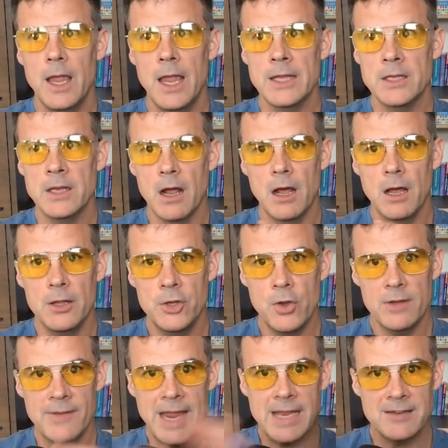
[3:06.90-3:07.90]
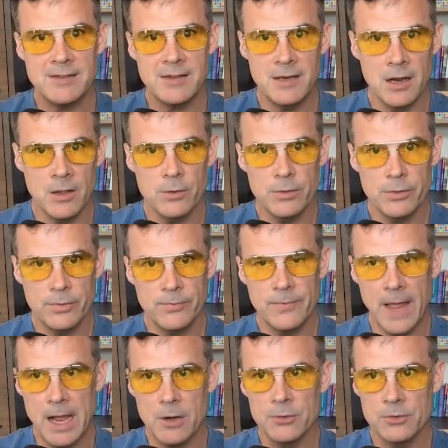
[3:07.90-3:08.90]
and you have 18 other
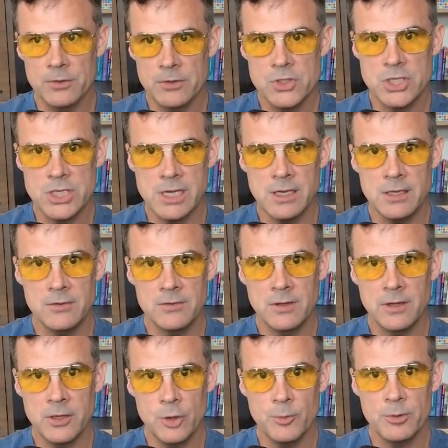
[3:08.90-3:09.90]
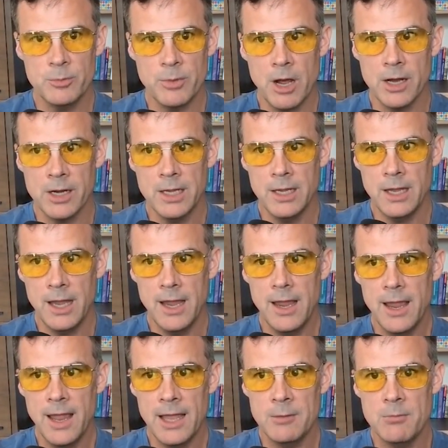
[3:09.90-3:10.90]
thousand genes in the human body,
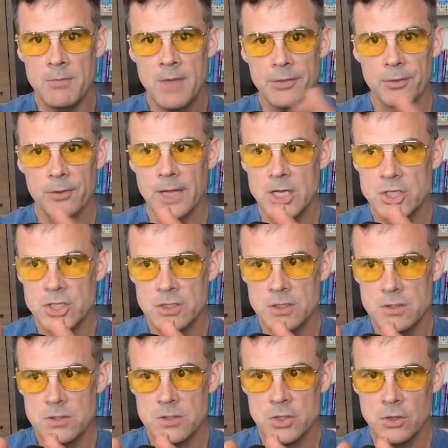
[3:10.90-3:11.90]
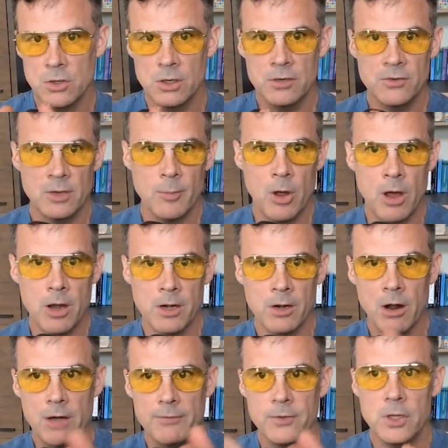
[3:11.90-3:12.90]
and methylation turns them on
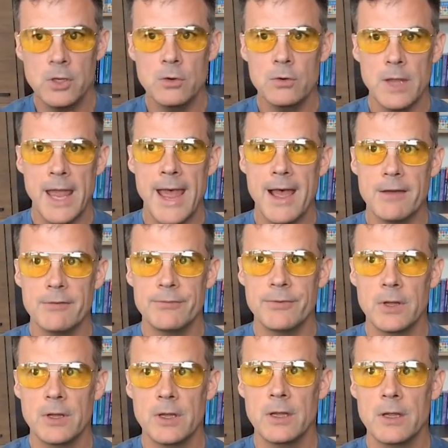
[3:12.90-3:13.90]
and off, you don't have